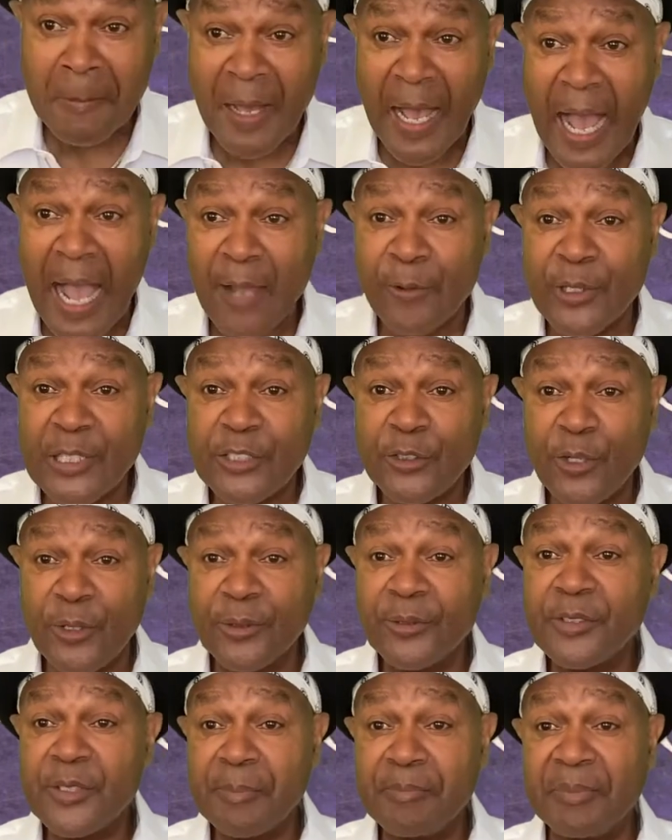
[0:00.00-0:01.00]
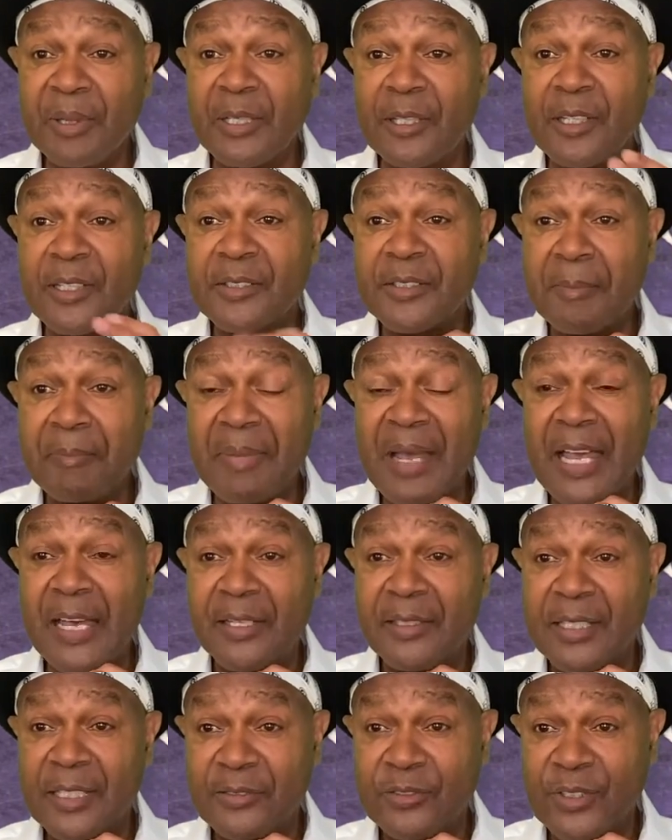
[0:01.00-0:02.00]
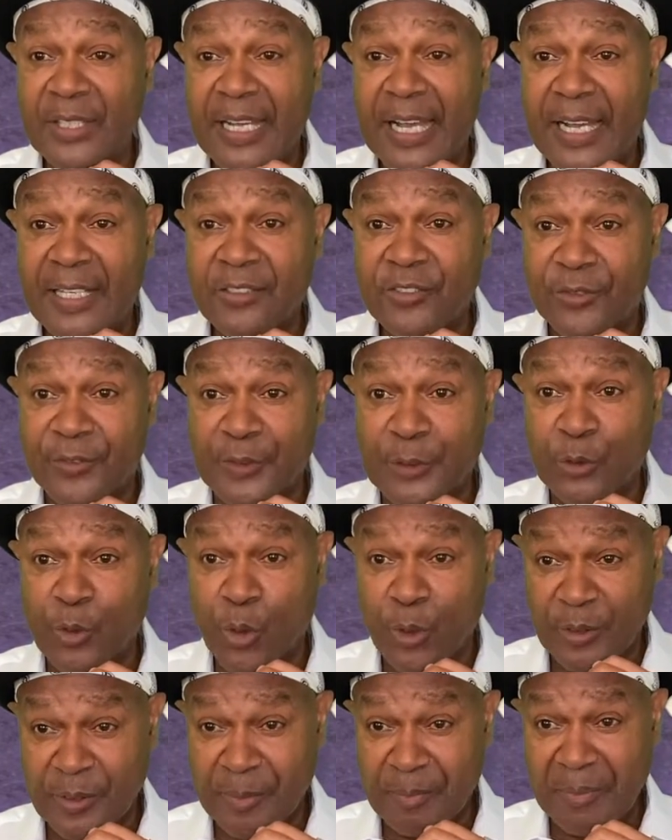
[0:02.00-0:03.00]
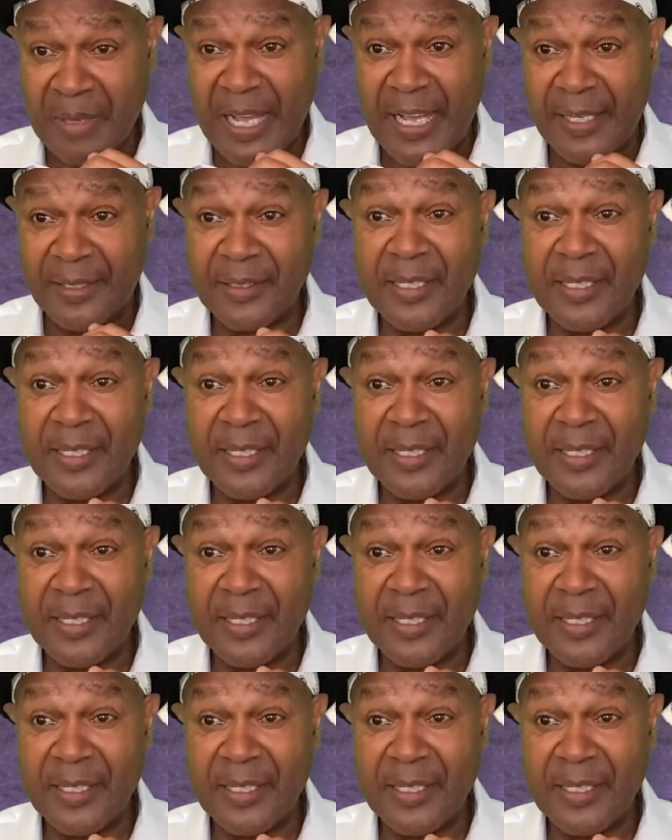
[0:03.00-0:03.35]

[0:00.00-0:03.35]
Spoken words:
I returned to billing the band as the Ashford Gordon Band,